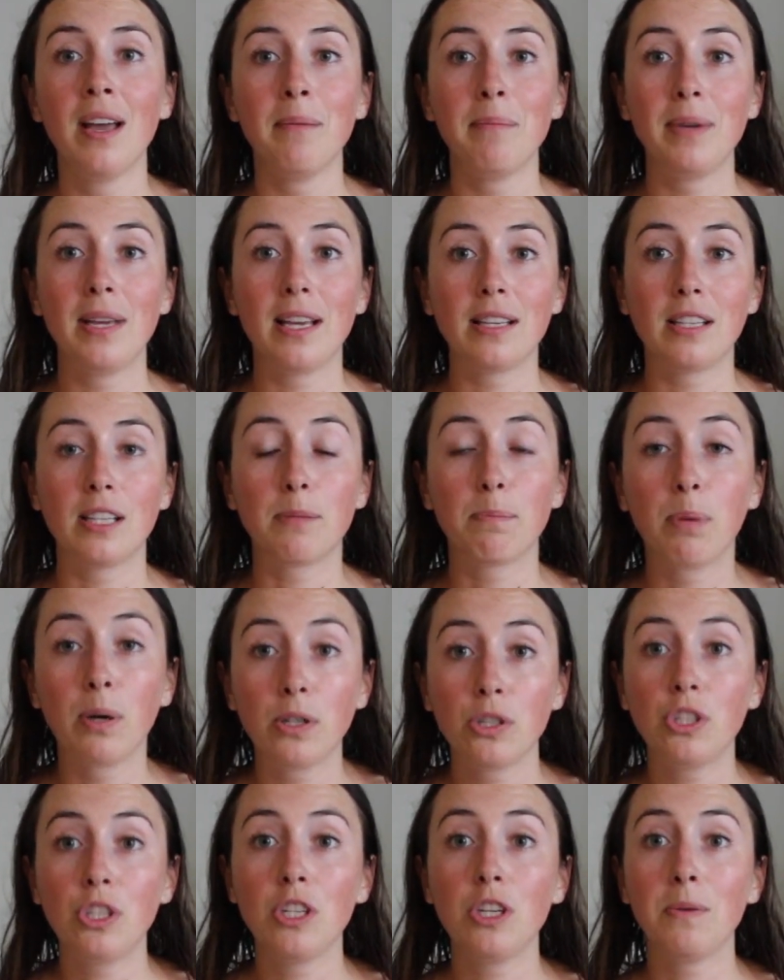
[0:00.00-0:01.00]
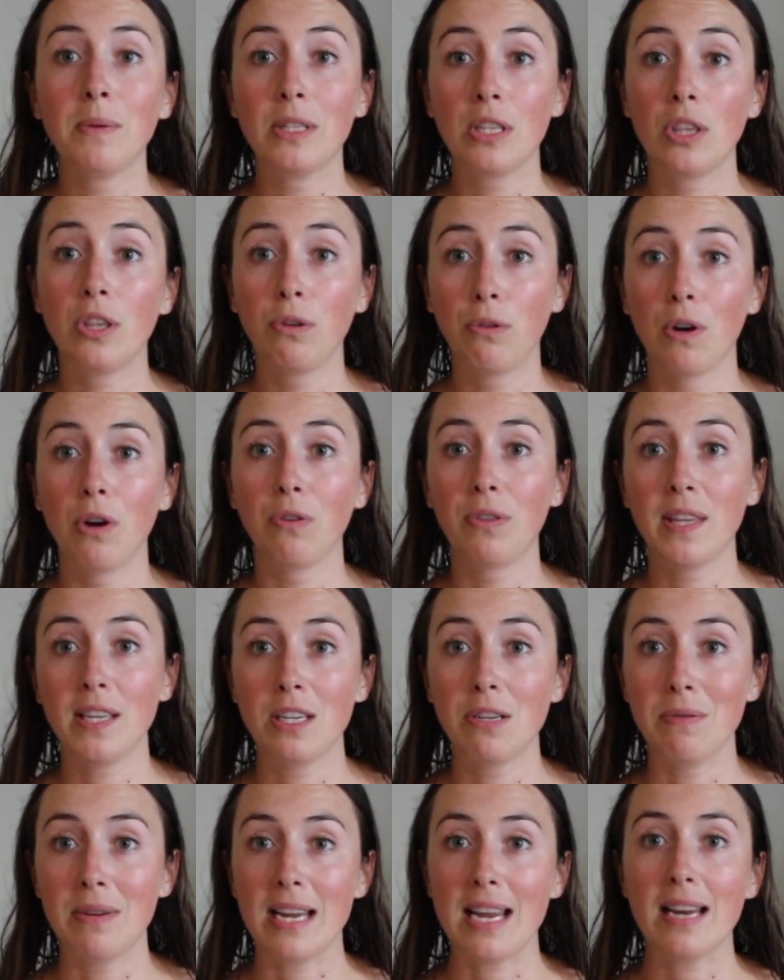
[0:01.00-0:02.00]
because it's pushing you into the growth
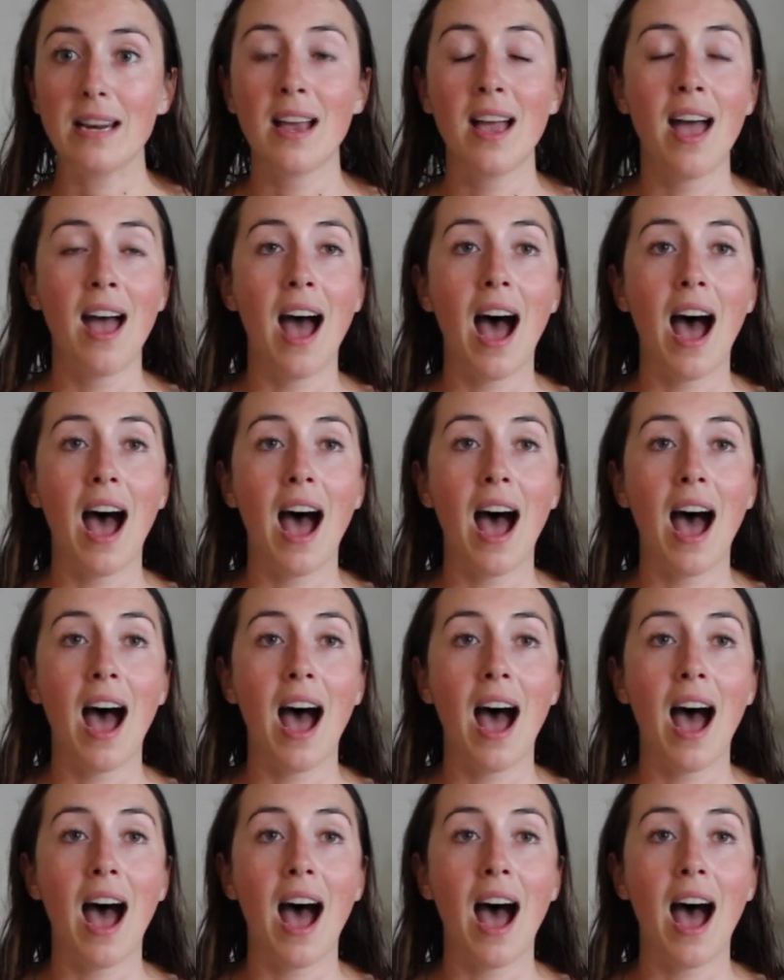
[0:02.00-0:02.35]
that you need.